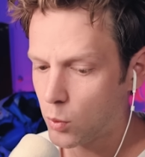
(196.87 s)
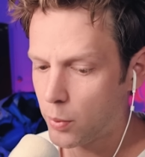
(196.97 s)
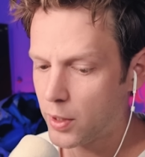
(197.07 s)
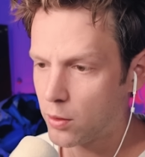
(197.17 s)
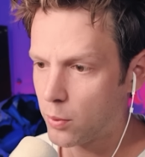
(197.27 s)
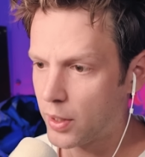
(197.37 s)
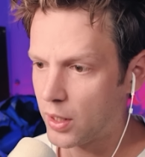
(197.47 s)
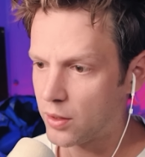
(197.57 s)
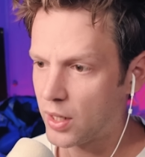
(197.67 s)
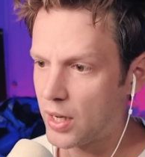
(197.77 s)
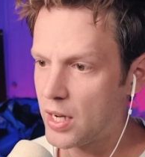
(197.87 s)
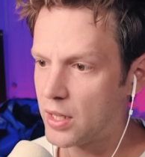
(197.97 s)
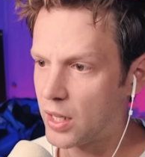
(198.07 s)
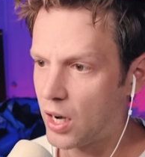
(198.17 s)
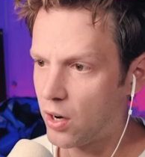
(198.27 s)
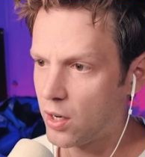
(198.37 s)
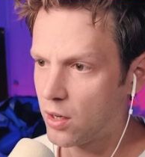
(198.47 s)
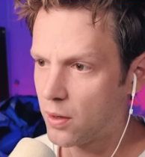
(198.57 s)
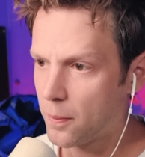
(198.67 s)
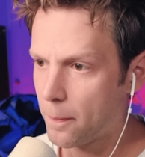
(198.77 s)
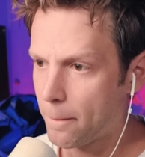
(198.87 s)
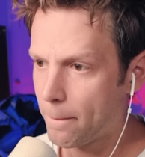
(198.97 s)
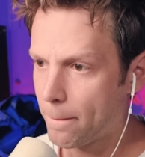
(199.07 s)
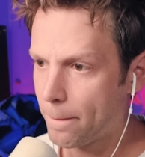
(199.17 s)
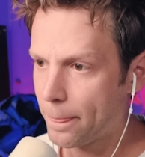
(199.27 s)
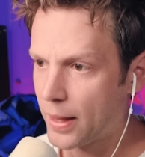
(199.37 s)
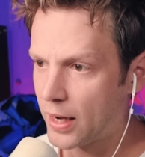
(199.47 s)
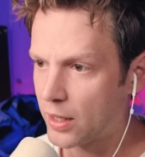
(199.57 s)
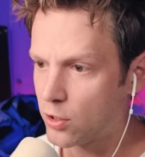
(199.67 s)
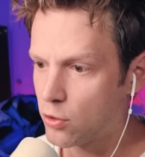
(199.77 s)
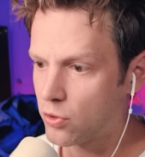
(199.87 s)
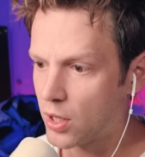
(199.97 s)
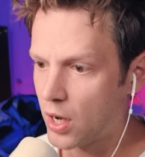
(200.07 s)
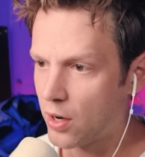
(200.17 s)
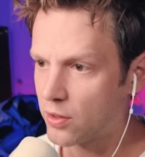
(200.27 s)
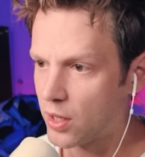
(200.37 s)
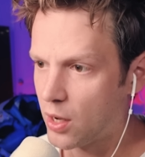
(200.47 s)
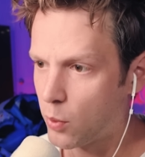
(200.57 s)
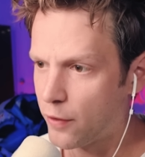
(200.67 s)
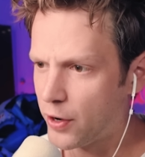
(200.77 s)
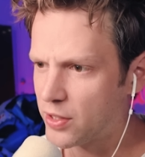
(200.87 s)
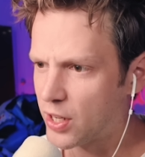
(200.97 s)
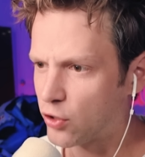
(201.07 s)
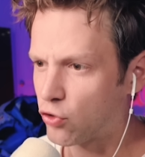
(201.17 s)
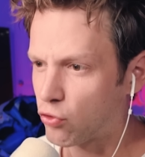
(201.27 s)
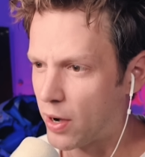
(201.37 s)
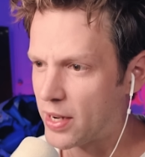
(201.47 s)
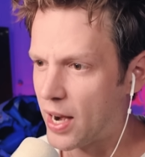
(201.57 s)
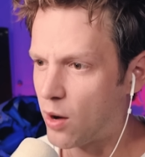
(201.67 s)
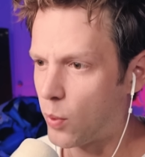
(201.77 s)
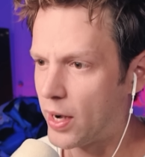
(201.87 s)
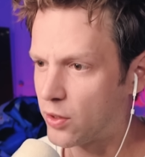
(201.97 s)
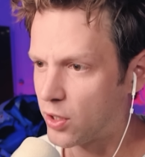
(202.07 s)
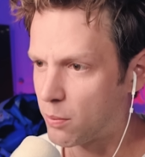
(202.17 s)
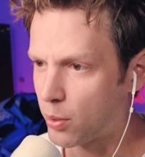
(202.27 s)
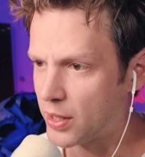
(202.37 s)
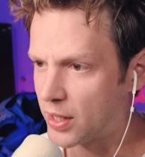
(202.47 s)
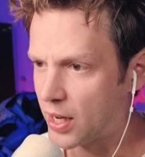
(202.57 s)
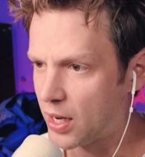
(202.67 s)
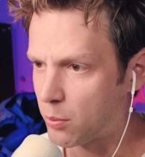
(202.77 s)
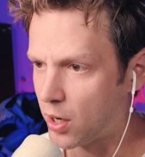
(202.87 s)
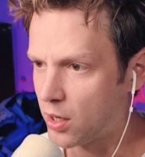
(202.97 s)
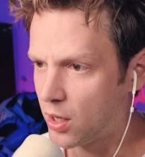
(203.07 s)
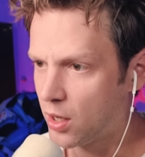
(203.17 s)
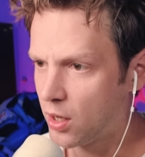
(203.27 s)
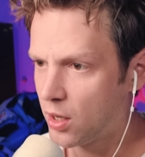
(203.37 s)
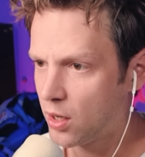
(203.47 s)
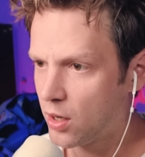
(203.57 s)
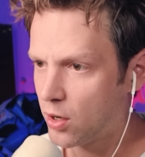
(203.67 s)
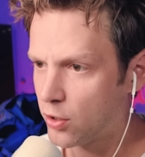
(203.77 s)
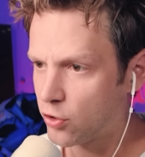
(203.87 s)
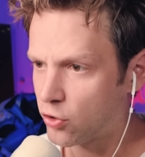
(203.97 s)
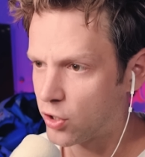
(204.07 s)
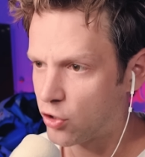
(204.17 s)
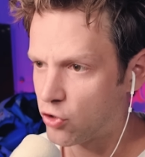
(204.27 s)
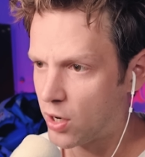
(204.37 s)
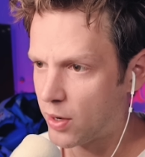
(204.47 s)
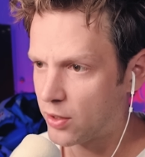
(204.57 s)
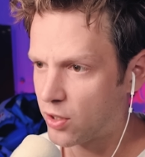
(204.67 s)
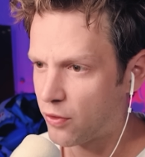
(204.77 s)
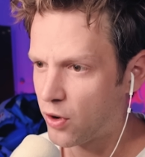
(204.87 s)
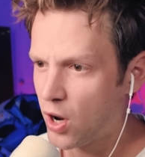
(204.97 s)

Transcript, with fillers: Well, we don't know what it is. Can I eat the carrot? I can use the carrot to hit. What if I dig straight down? Wait, it's going to break the game, right? Or is it just going to generate stuff?